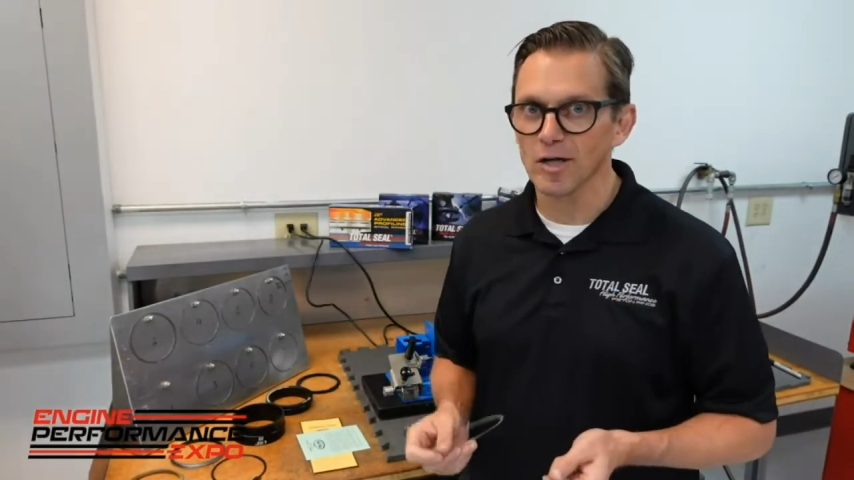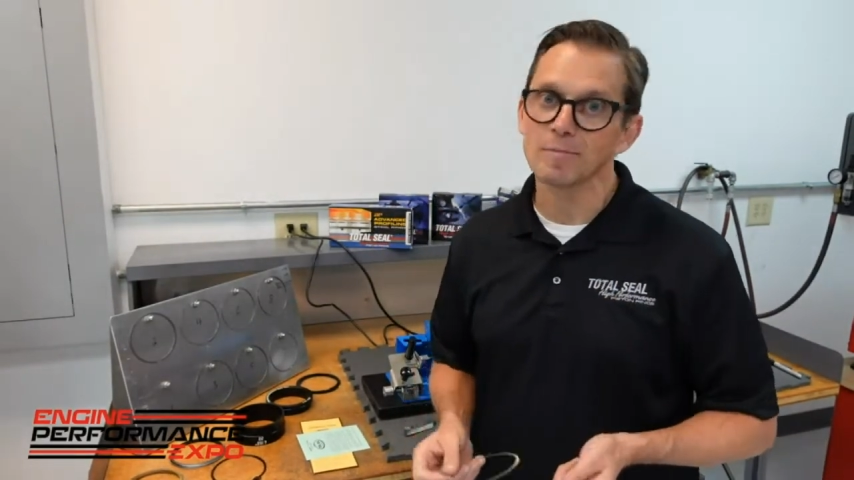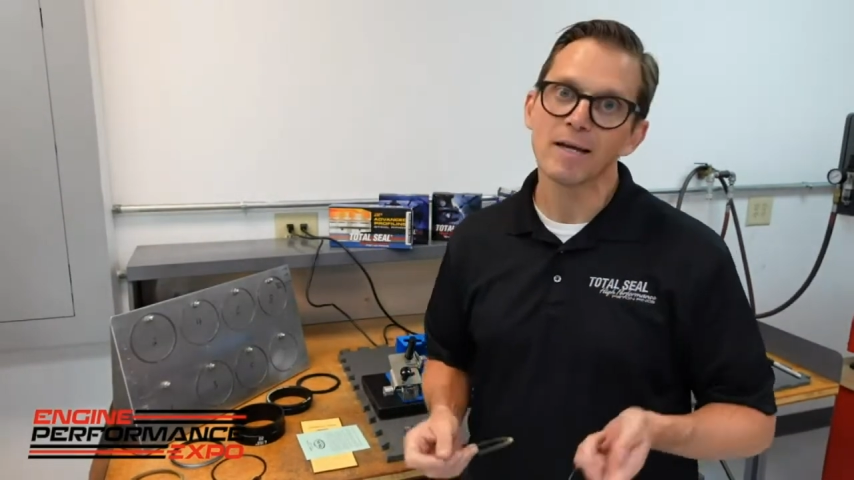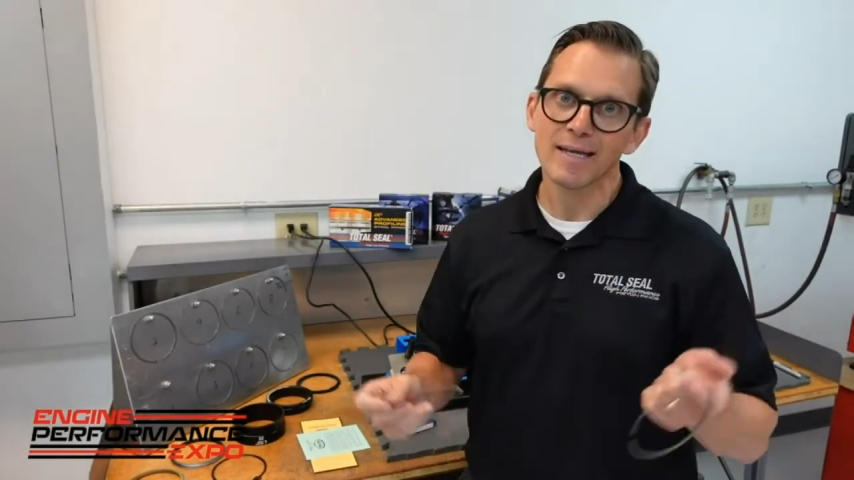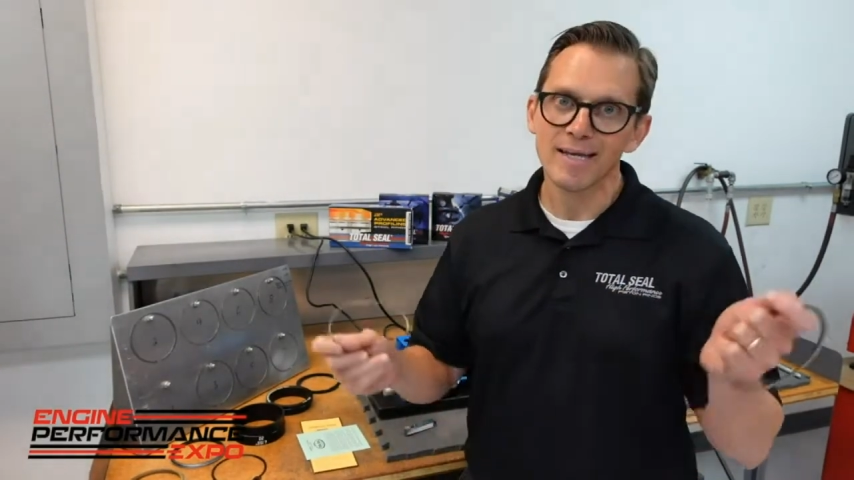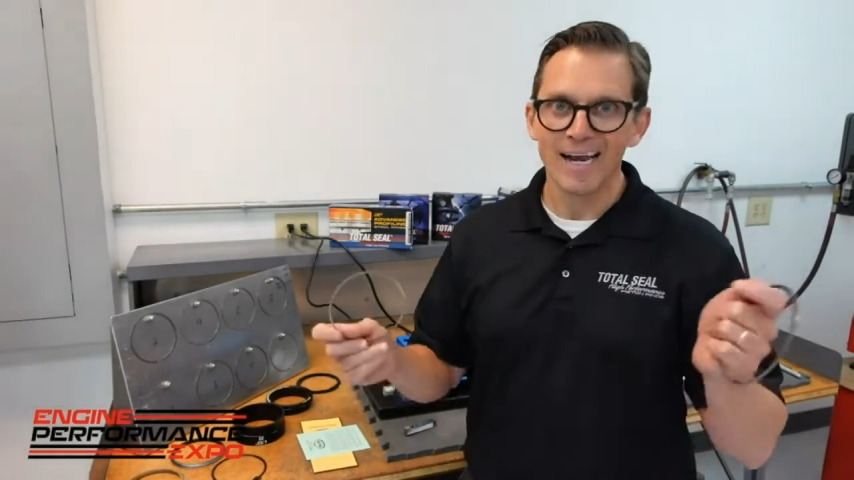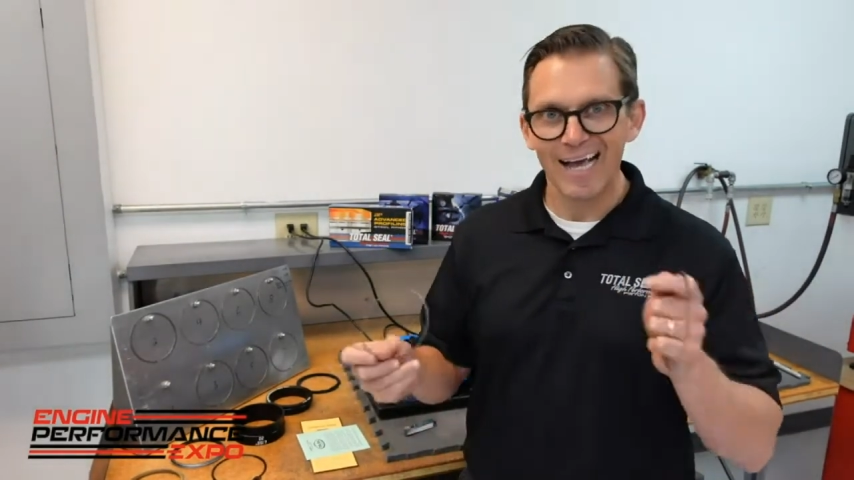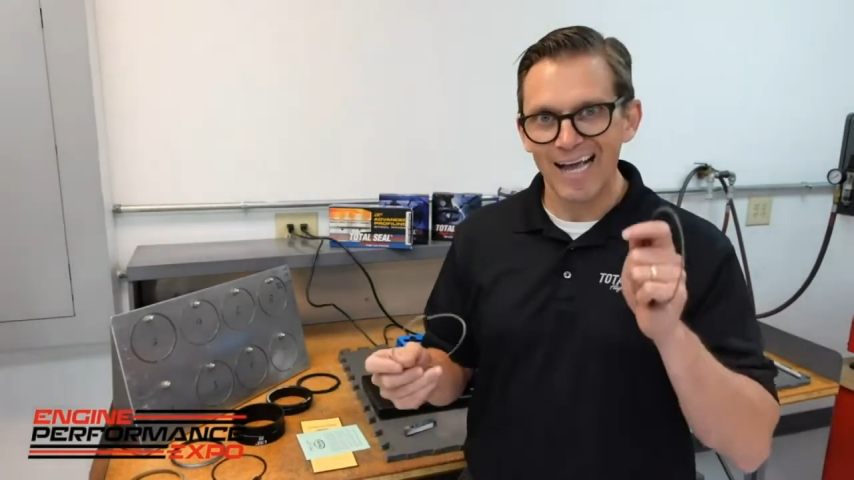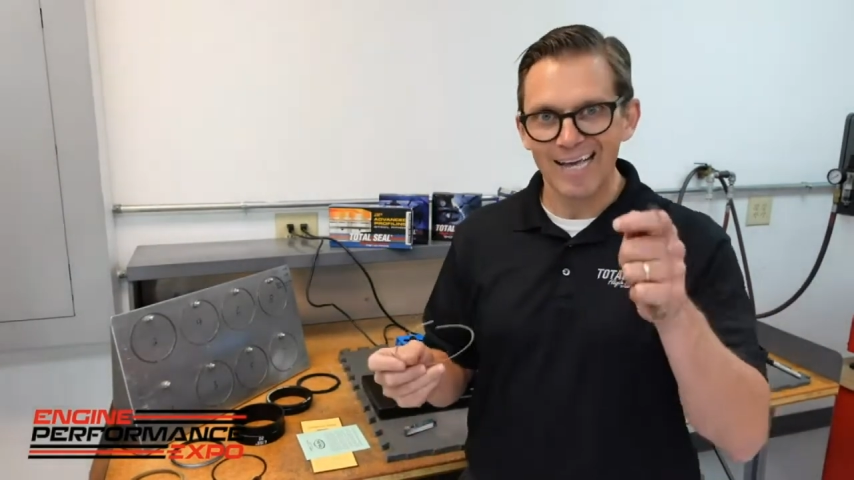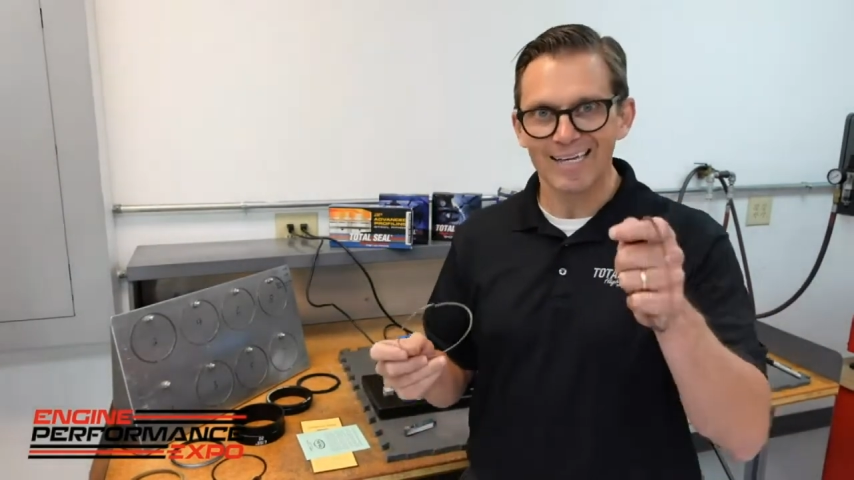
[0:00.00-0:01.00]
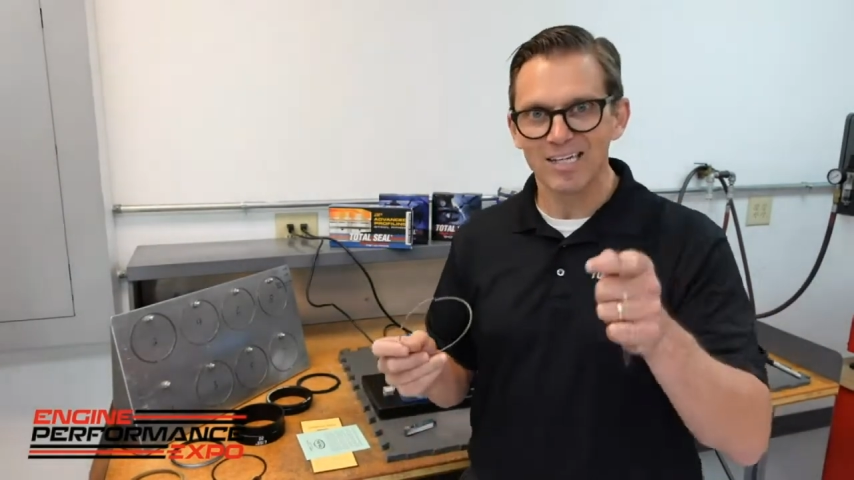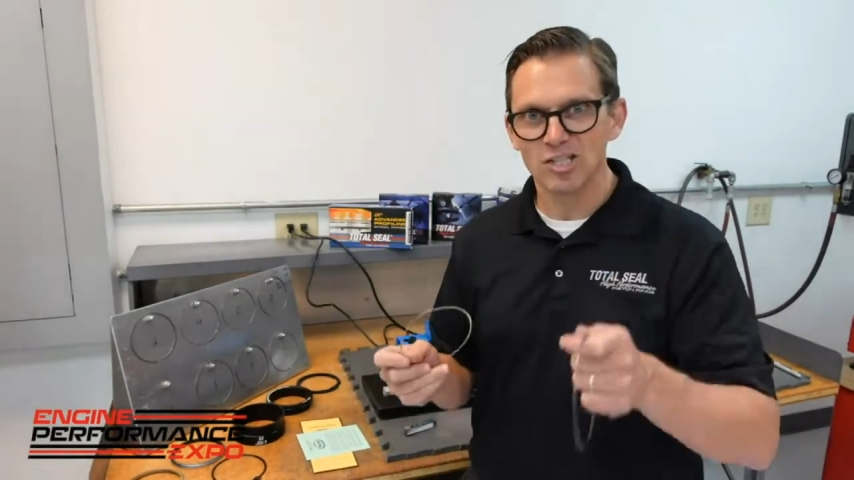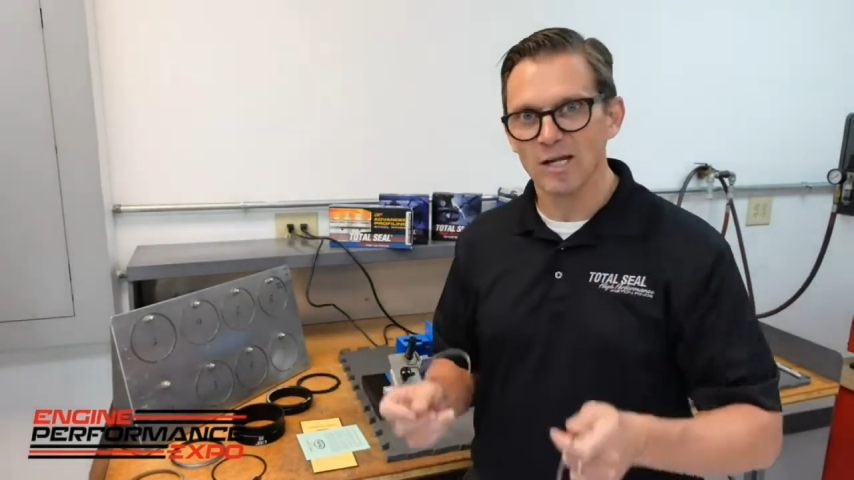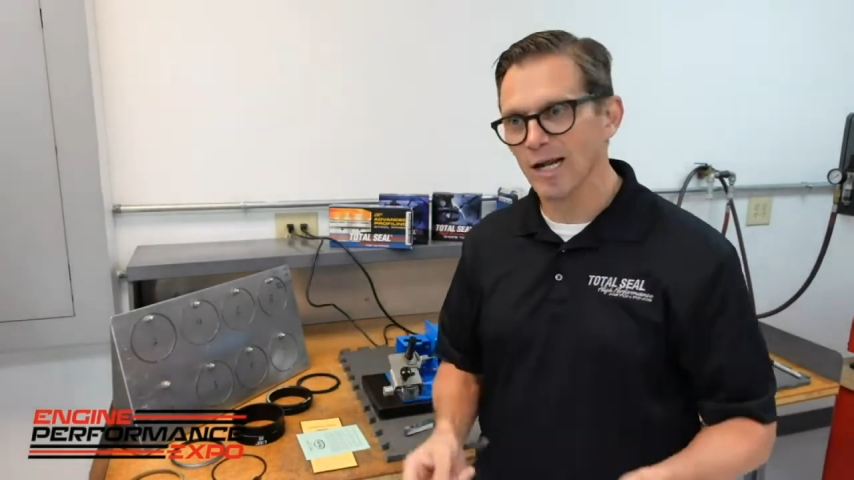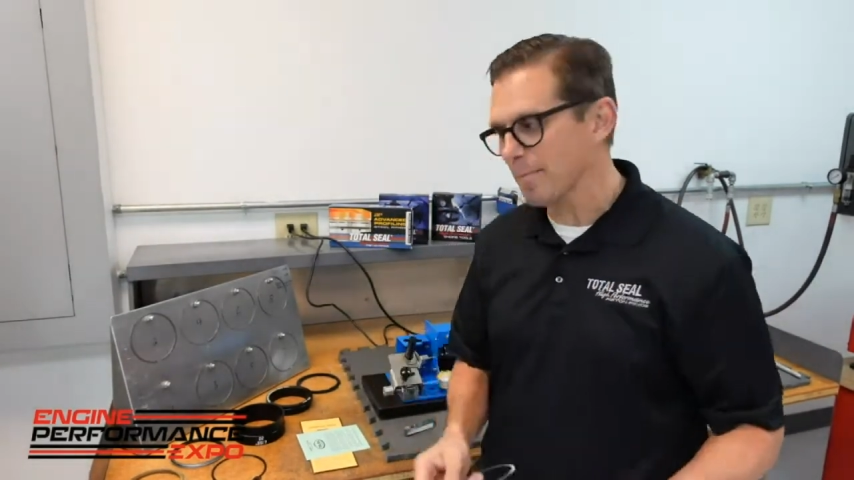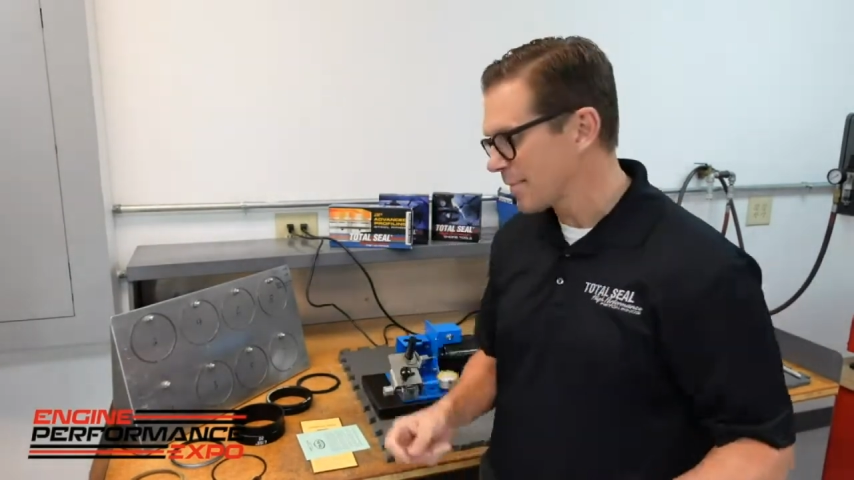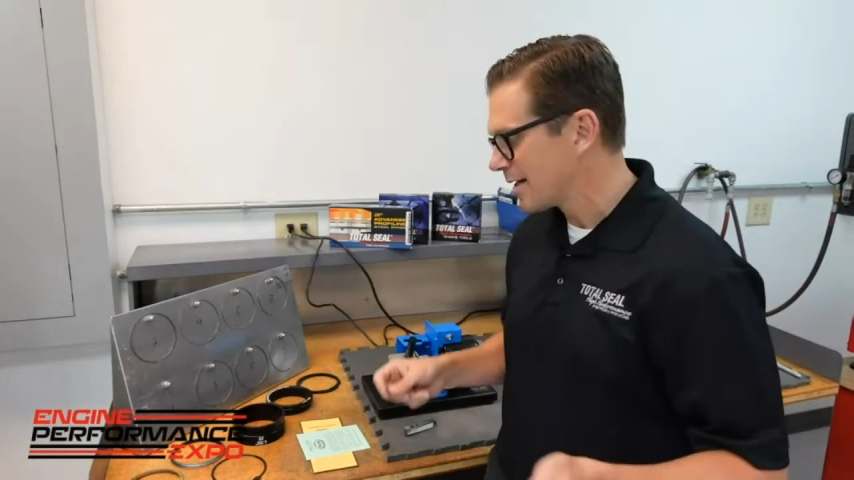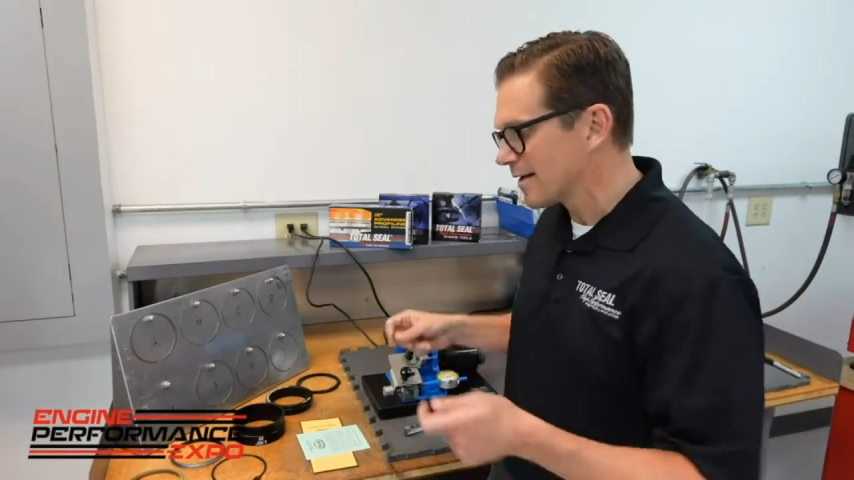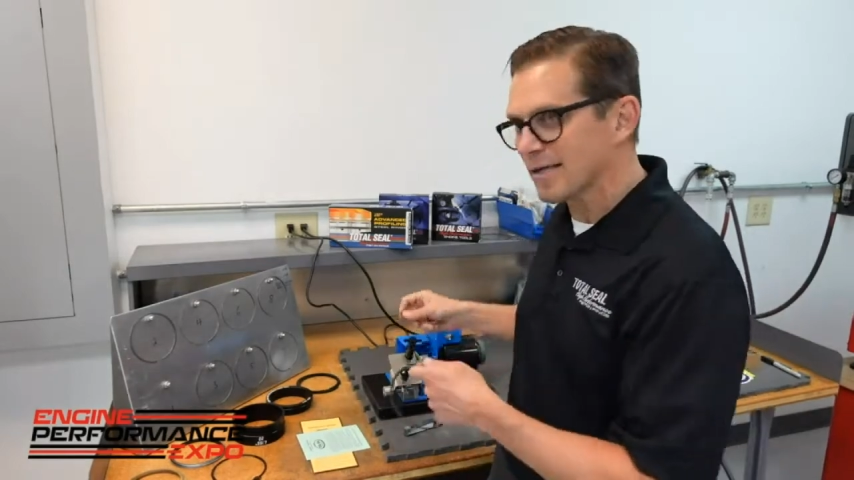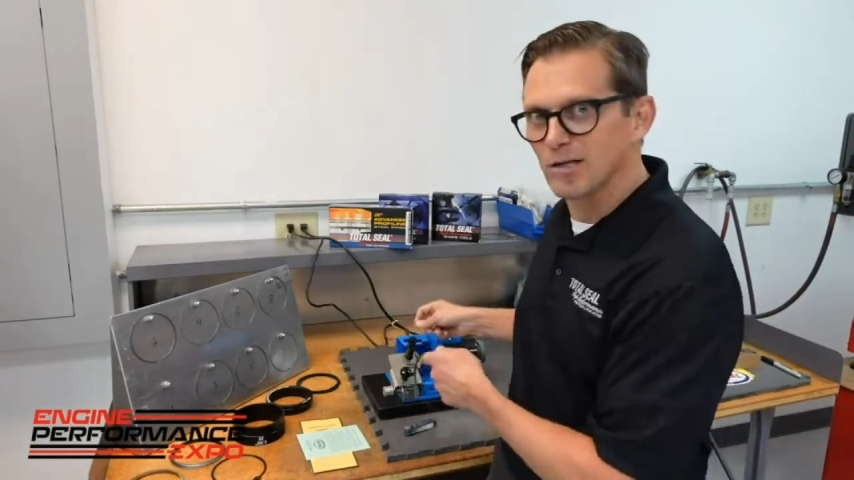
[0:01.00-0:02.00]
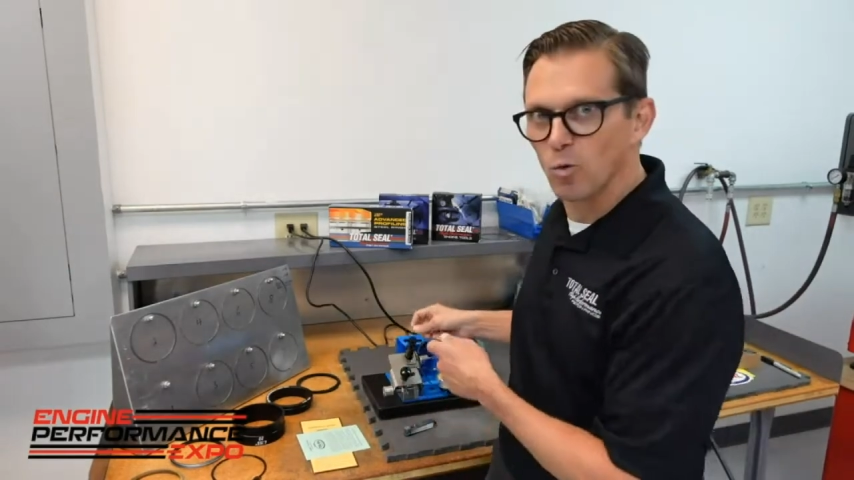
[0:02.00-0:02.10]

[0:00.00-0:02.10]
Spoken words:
So again, I gotta shut up,